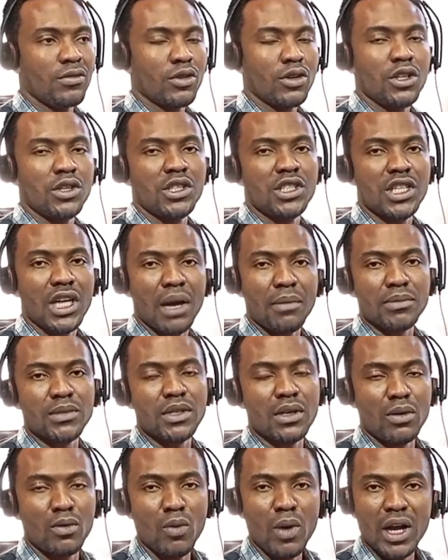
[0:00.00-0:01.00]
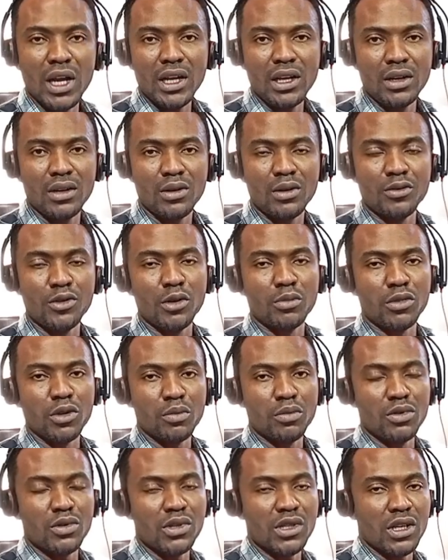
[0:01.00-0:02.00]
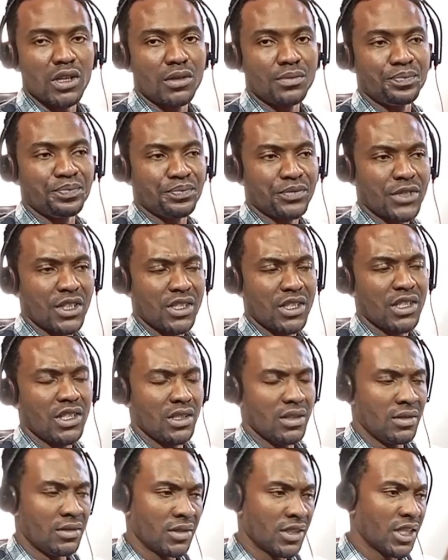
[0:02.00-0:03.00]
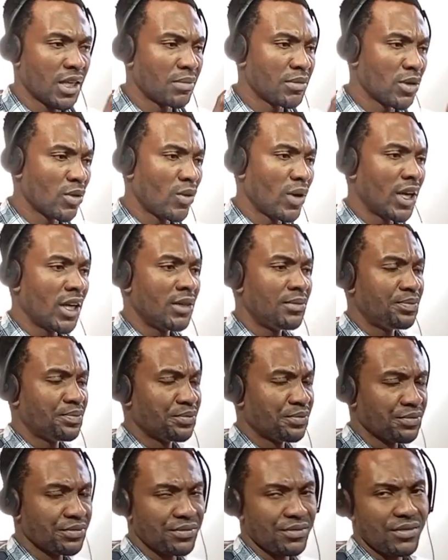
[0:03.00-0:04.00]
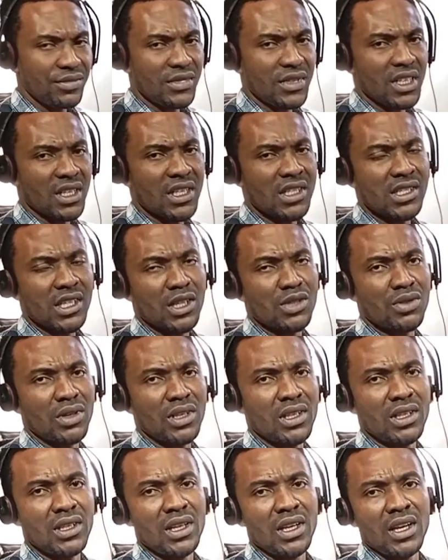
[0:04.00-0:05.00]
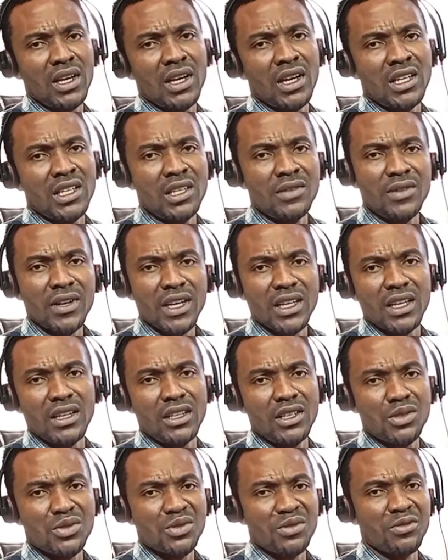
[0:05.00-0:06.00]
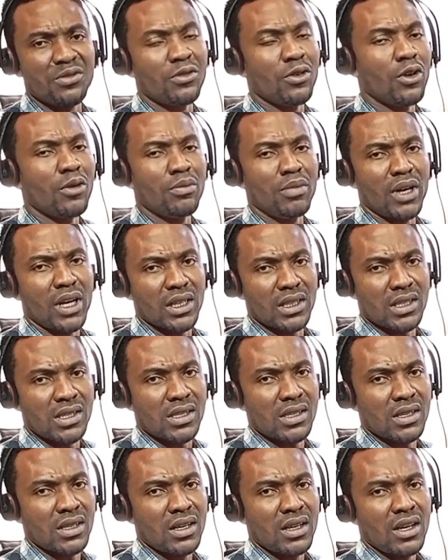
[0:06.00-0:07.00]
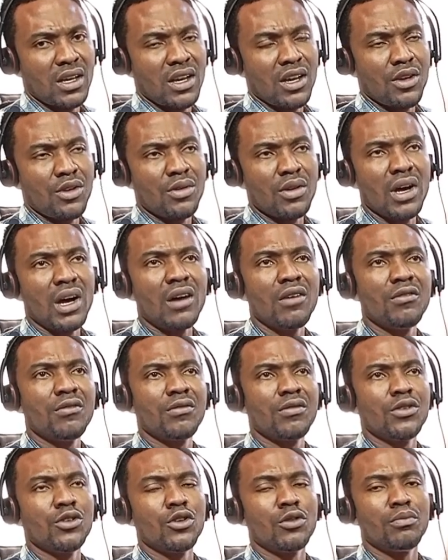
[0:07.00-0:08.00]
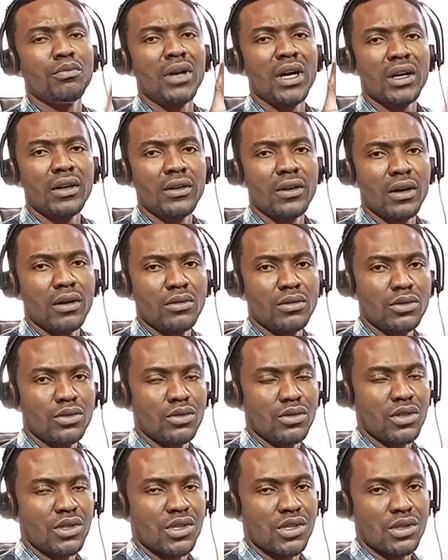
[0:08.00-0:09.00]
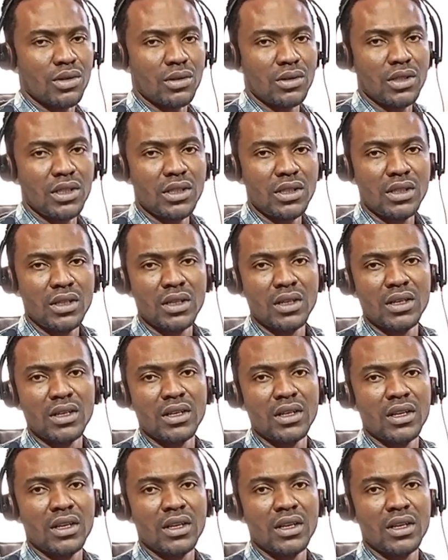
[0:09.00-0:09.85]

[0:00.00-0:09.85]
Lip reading: For the chapter 1 of your proposal, you see, chapter 1 is actually divided into 4 parts. You have your background to the study,